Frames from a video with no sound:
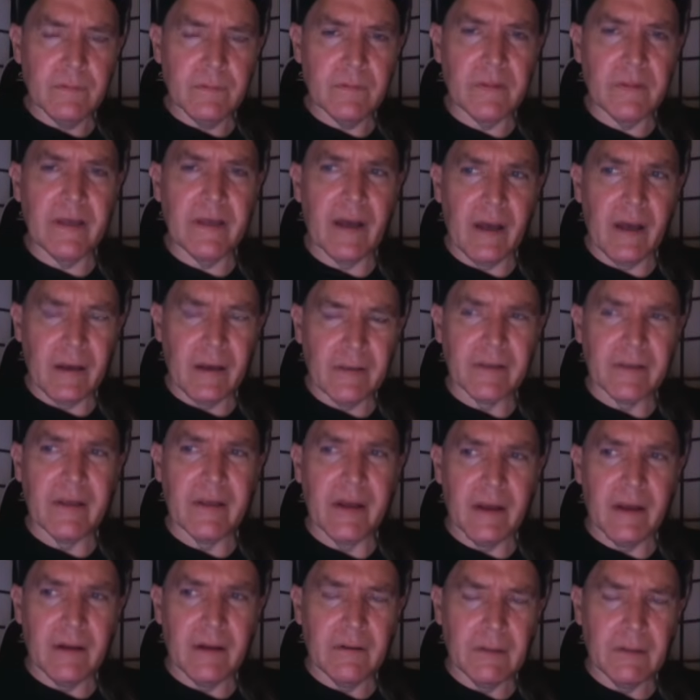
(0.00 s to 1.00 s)
Yeah,
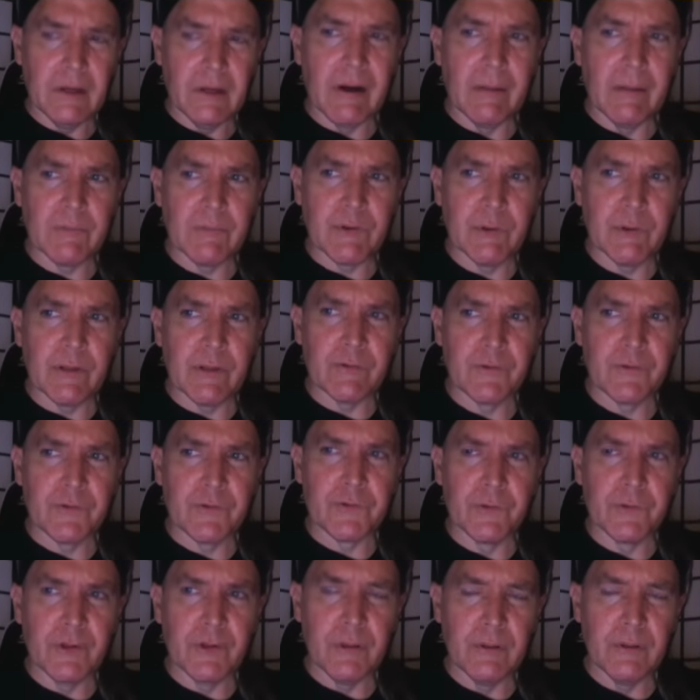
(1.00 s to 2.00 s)
yeah. No, I'm sure that's
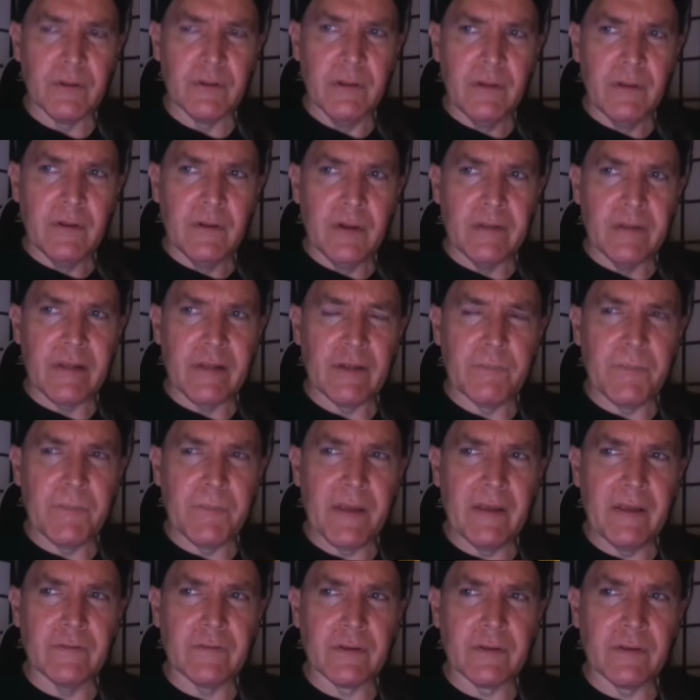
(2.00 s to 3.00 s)
true. And that's because
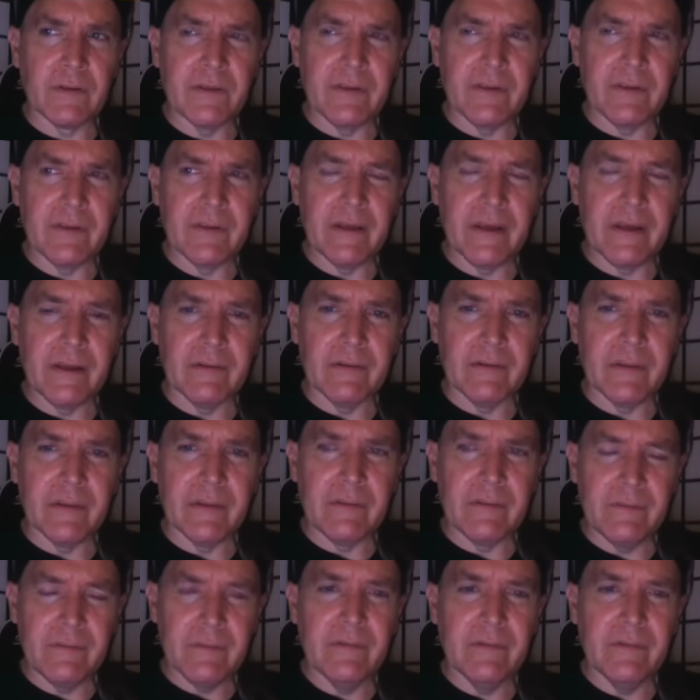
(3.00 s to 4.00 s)
basically, they have, yeah. She used to go to the